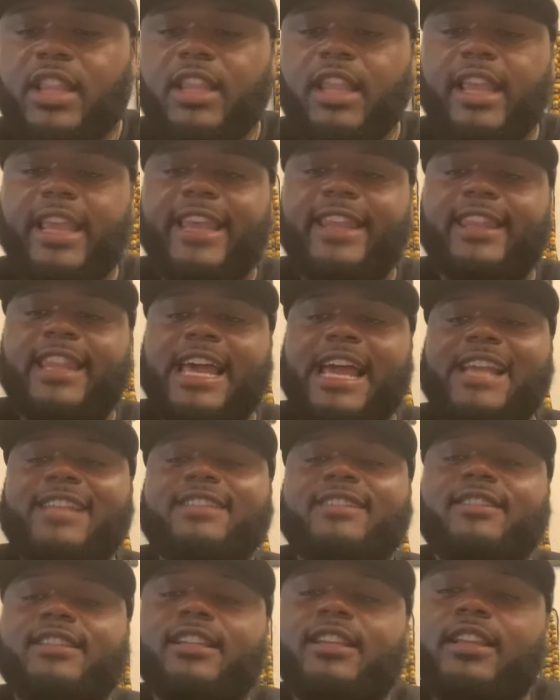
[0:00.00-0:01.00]
And
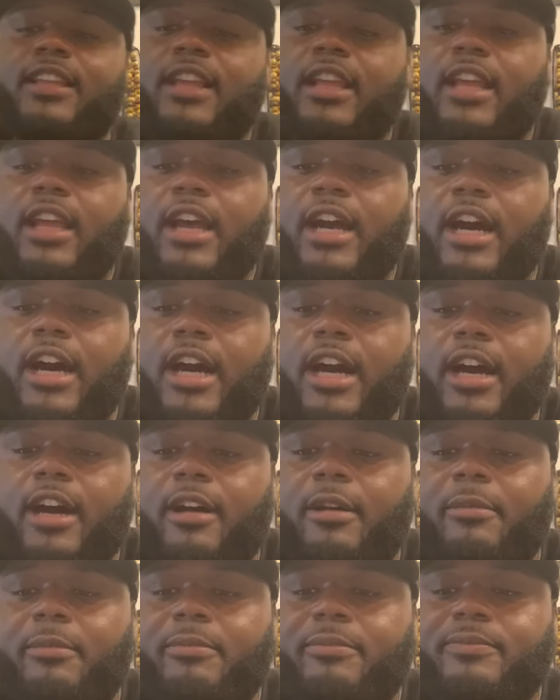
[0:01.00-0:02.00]
lastly,
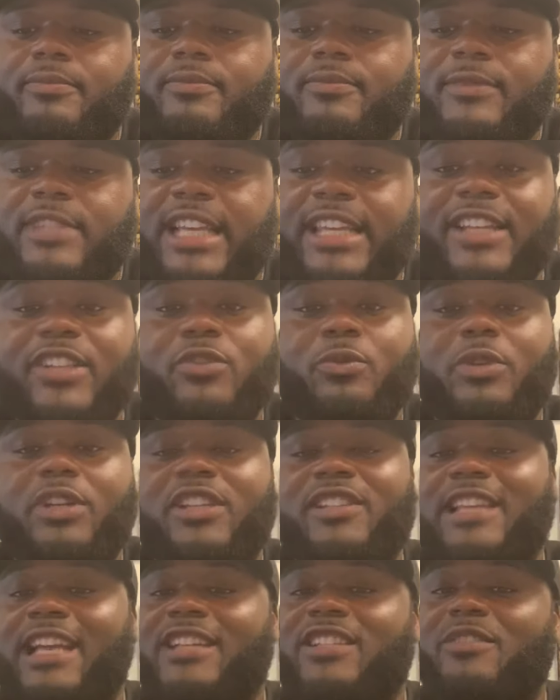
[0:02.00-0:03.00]
and this one
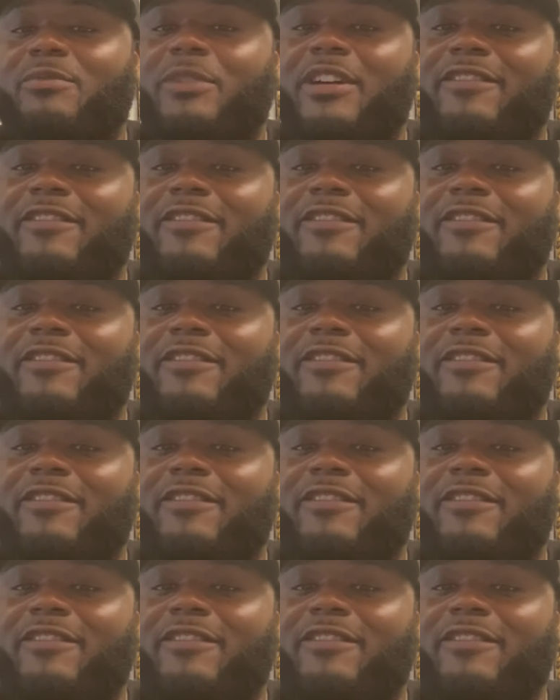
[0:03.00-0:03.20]
is actually my